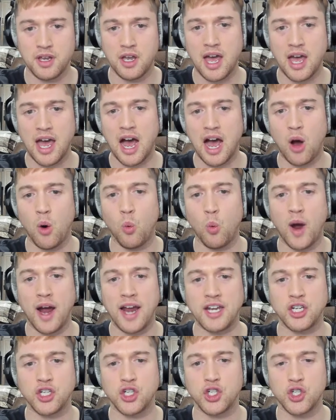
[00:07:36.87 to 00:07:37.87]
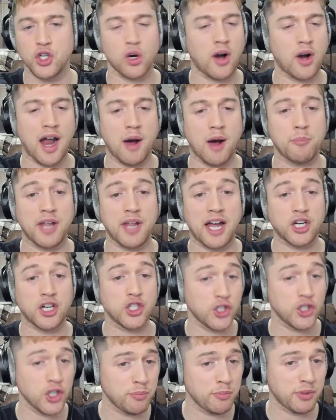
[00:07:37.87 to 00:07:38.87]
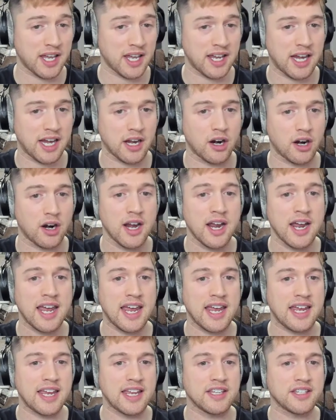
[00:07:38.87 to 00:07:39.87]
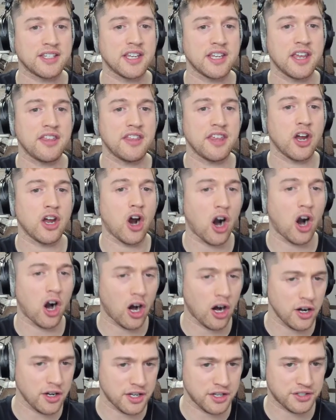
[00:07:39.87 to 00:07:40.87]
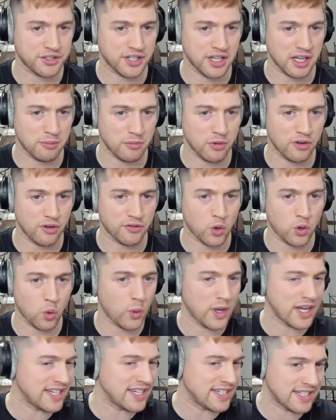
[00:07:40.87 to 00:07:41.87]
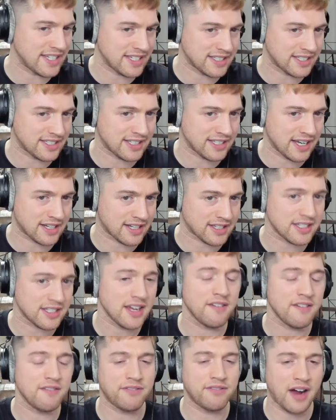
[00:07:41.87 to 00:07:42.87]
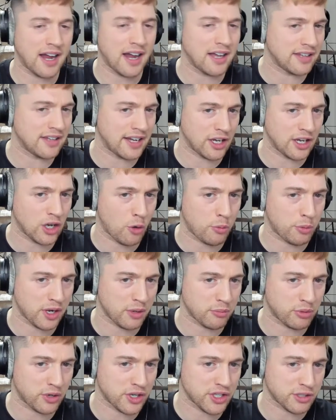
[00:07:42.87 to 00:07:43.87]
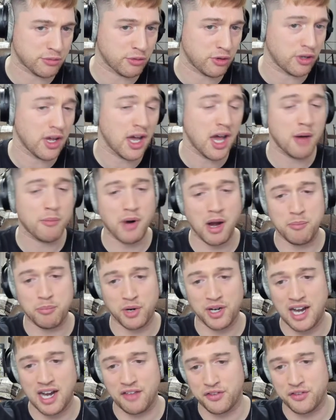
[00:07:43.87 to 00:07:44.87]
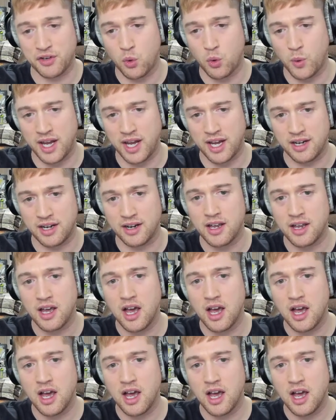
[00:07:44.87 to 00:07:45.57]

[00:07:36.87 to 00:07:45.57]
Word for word: How white or how black should play here is the hard to see move queen d6, violating opening principle by bringing out the queen.